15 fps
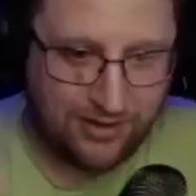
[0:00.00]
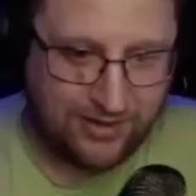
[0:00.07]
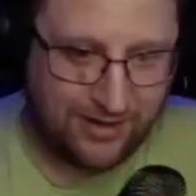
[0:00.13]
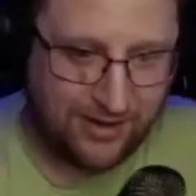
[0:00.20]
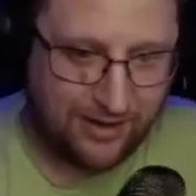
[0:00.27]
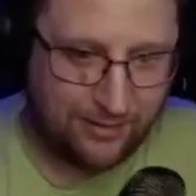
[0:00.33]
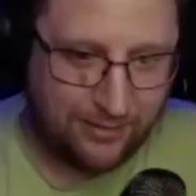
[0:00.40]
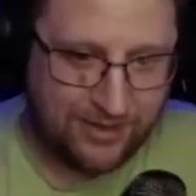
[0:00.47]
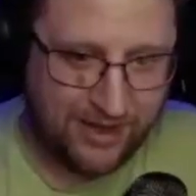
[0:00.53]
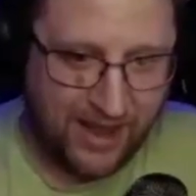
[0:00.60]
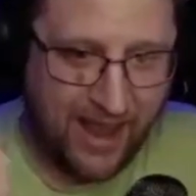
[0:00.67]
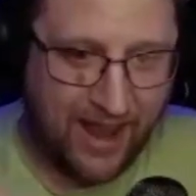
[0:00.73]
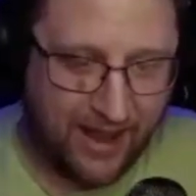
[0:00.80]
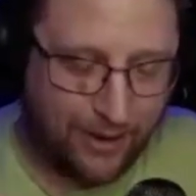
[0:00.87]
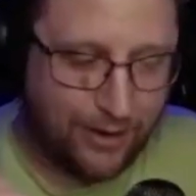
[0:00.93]

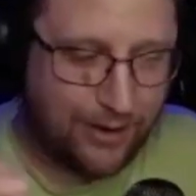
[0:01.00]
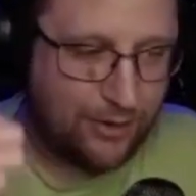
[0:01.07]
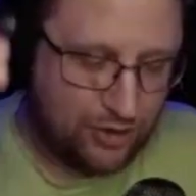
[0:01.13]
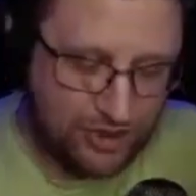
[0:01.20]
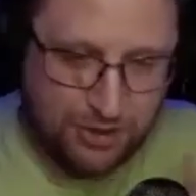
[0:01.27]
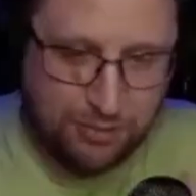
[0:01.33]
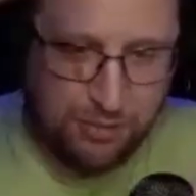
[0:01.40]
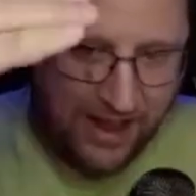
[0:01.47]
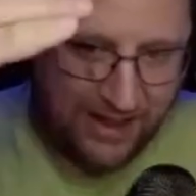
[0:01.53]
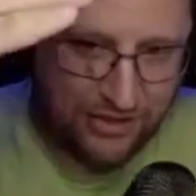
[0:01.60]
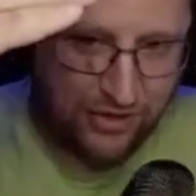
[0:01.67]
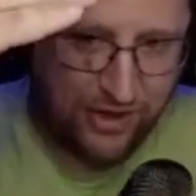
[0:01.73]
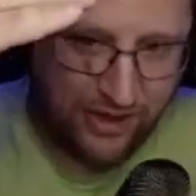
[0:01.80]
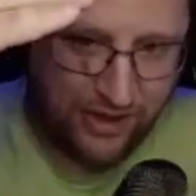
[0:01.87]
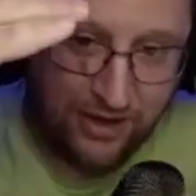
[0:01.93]
DMCA just a black
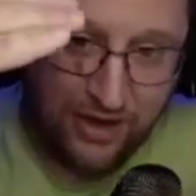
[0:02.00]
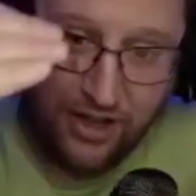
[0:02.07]
screen.